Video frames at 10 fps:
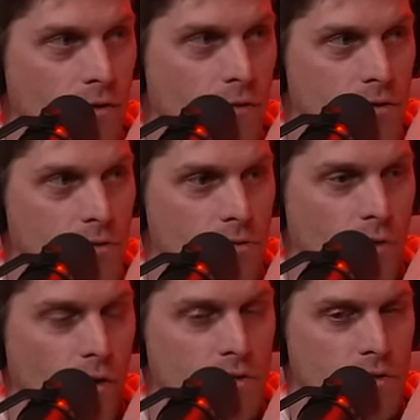five hundred
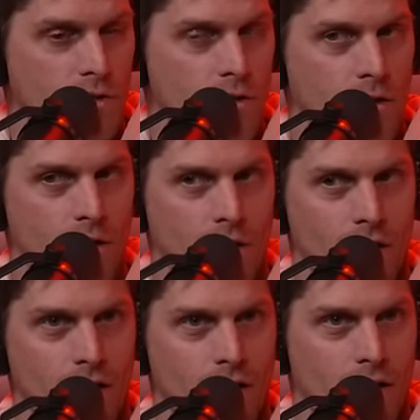with Austin.
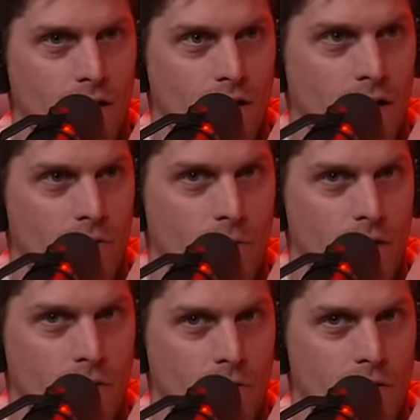Uh, had one
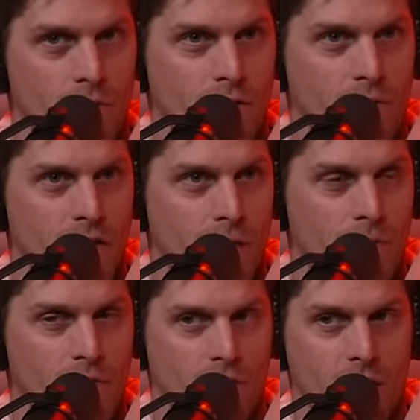on the right front. We came
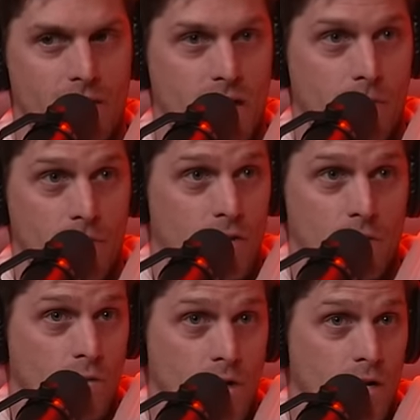in for the last stop and it
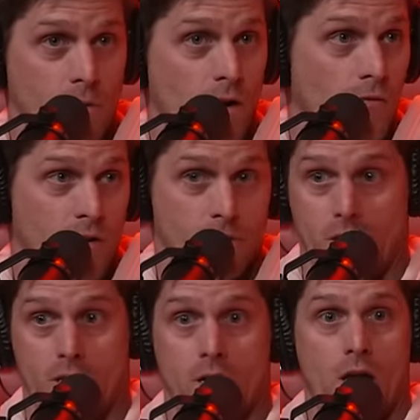just wouldn't come off. And I'm
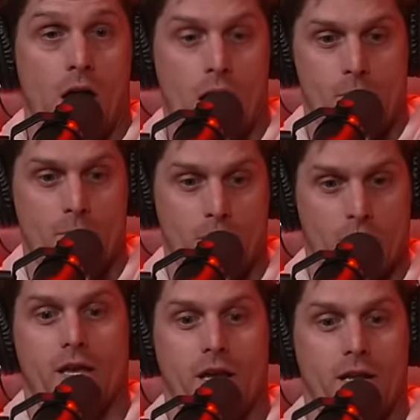like, I remember
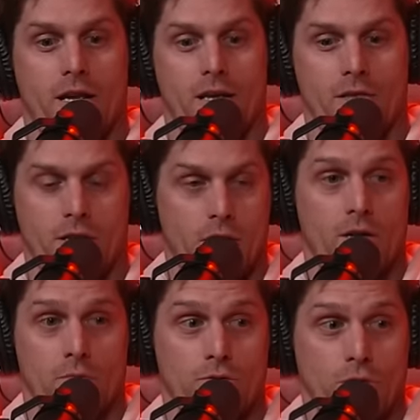like hitting the
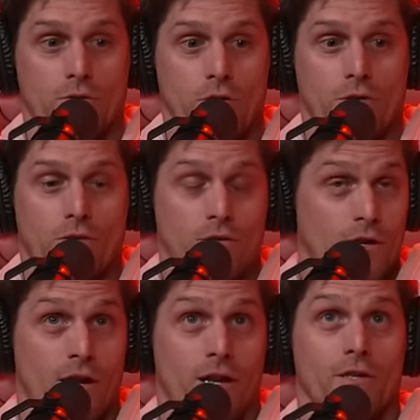nut and be like, duh, duh, duh, duh,
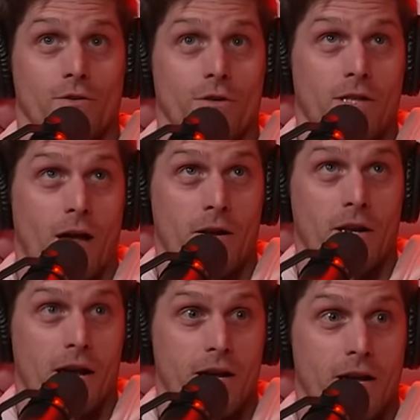duh, and I looked, I
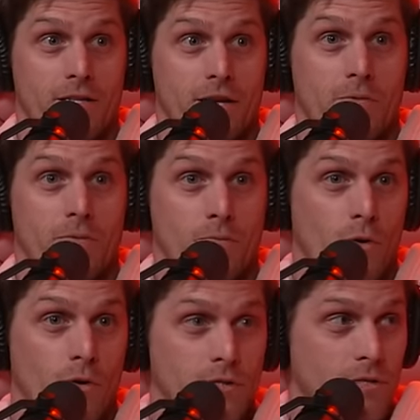made eye contact with
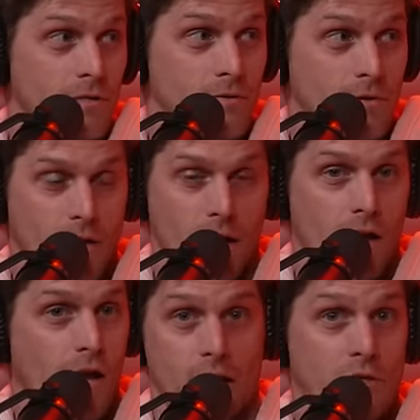Bolins,
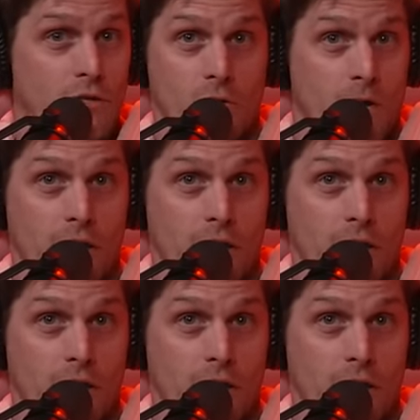and I shook my